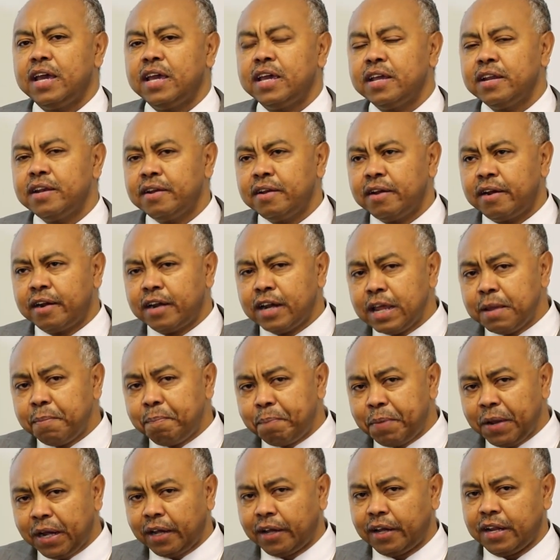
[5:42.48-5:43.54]
in
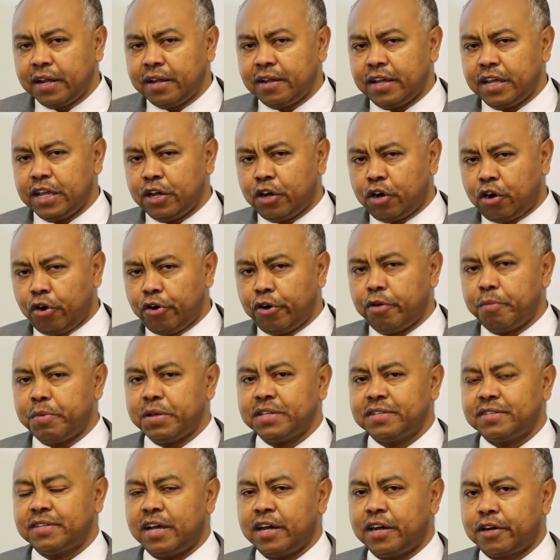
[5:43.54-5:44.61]
rebuilding
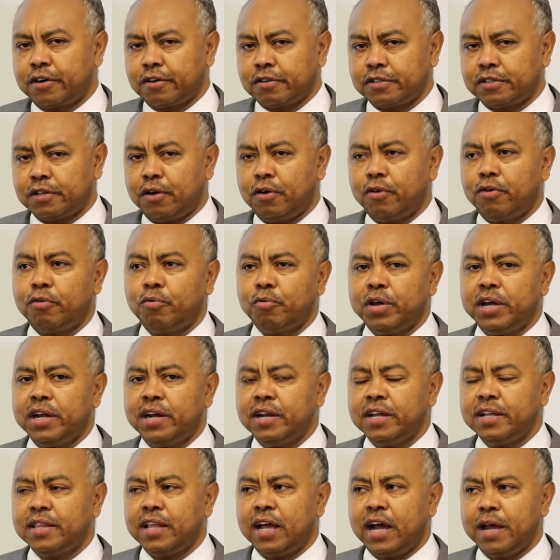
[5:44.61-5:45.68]
economies across the whole
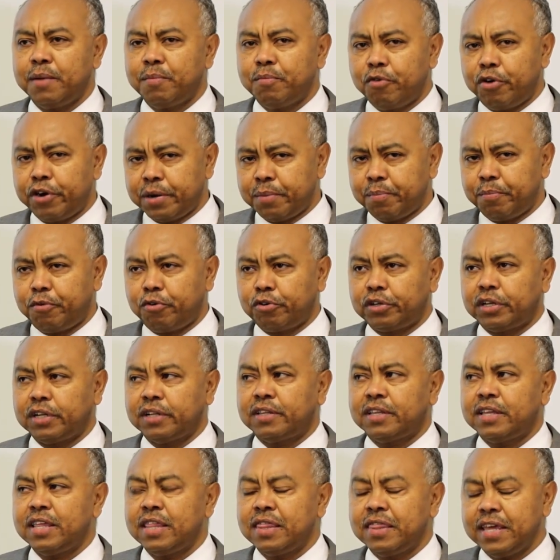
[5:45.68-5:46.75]
world, and more
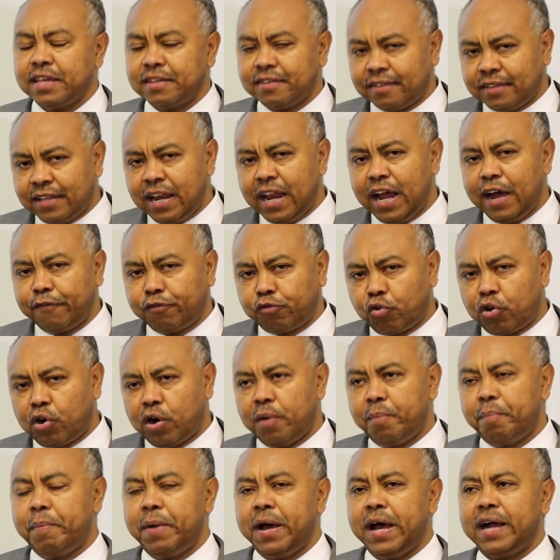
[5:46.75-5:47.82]
importantly, they still have to
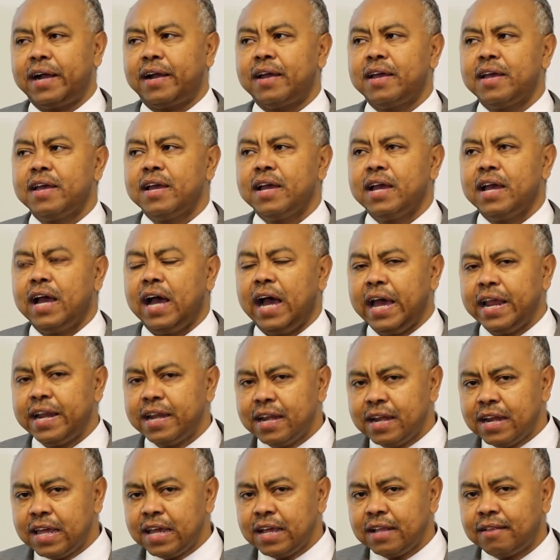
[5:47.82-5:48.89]
come back
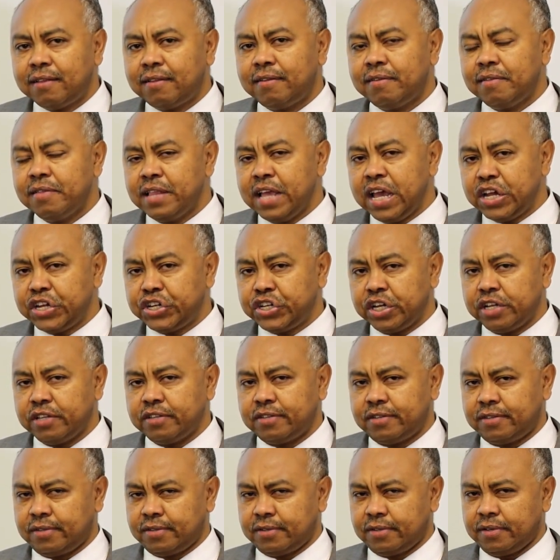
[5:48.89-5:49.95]
and lead
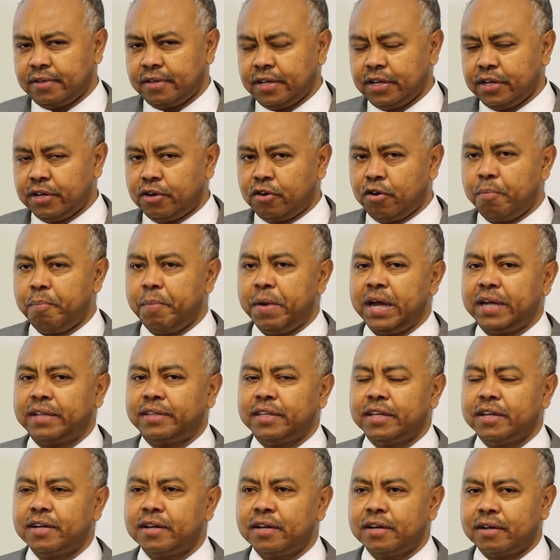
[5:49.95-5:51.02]
nations in
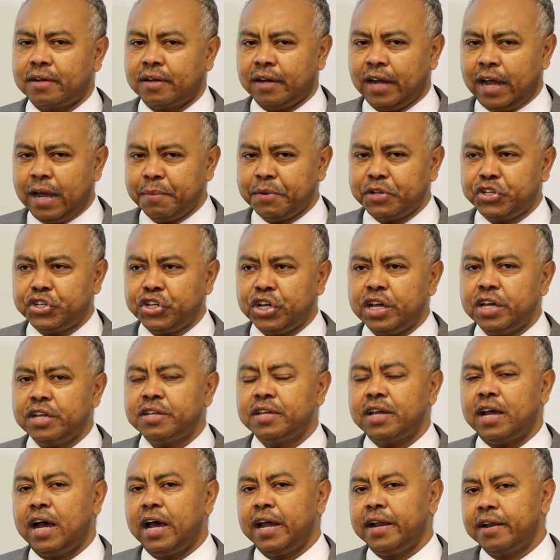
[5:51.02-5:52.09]
combating climate
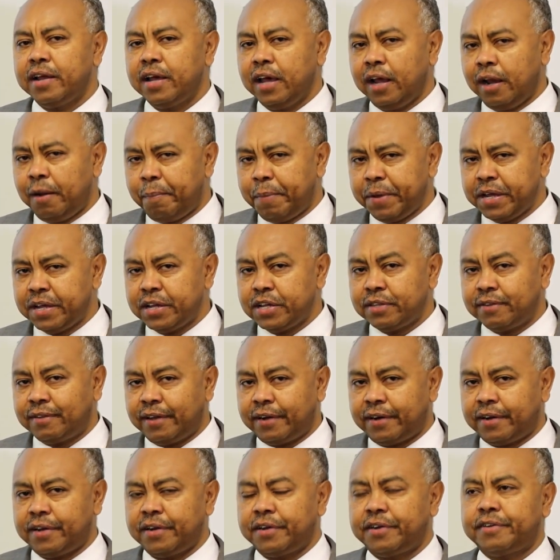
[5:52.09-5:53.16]
change and helping
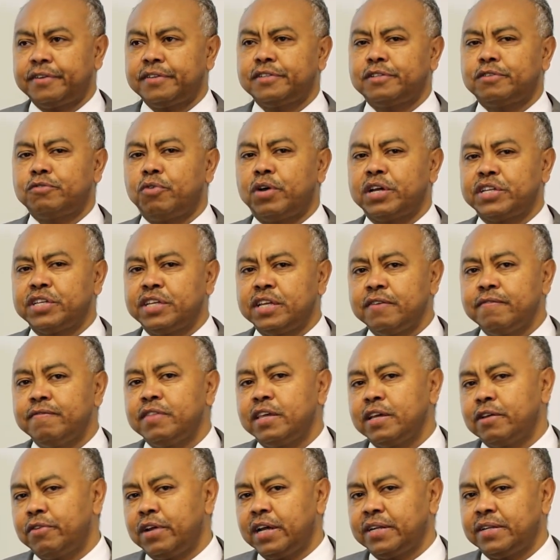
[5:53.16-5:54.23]
their countries to achieve
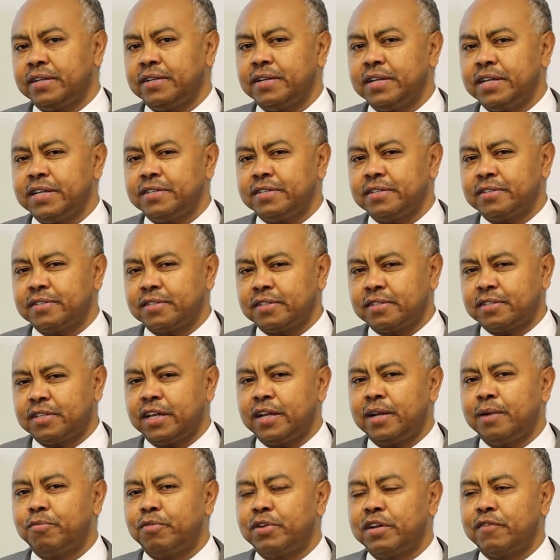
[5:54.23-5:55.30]
the United Nations
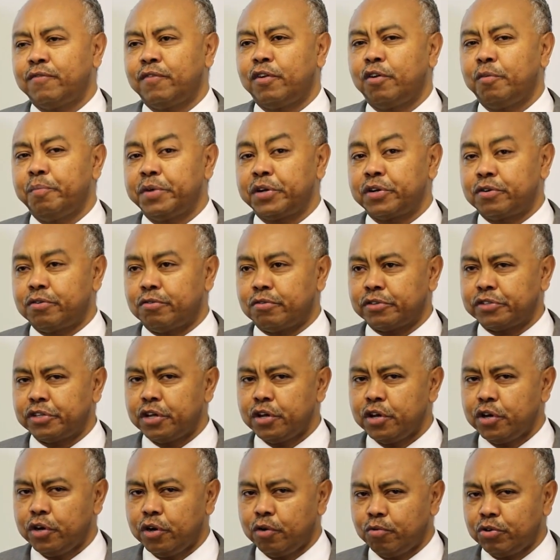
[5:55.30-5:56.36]
Sustainable Development Goals,
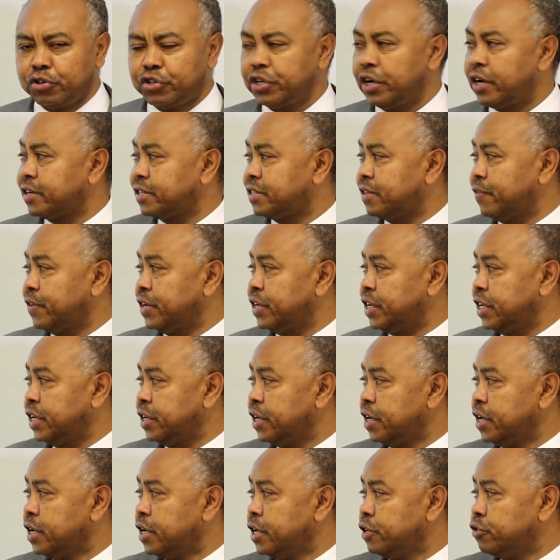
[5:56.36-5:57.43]
which are
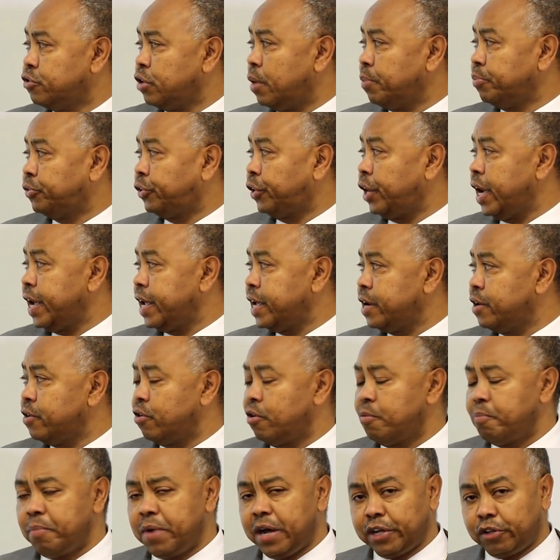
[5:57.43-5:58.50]
17. So I'm trying
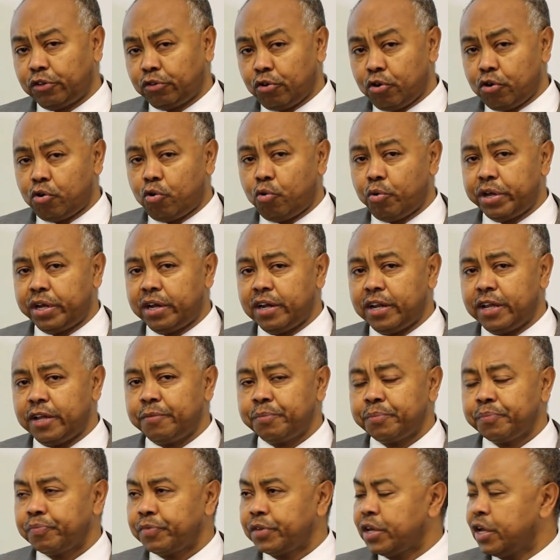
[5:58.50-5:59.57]
on my talk
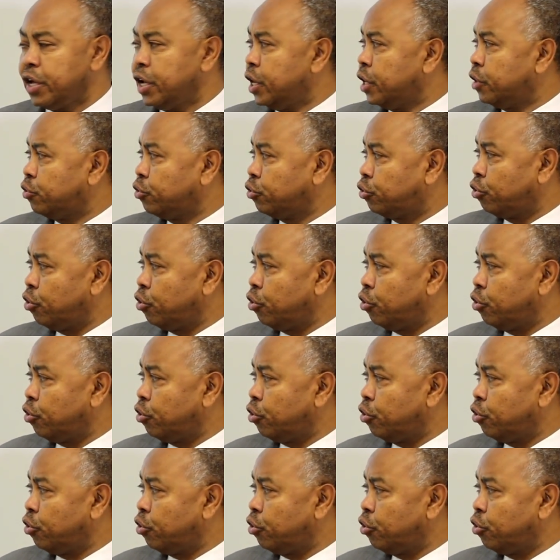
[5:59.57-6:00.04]
quickly to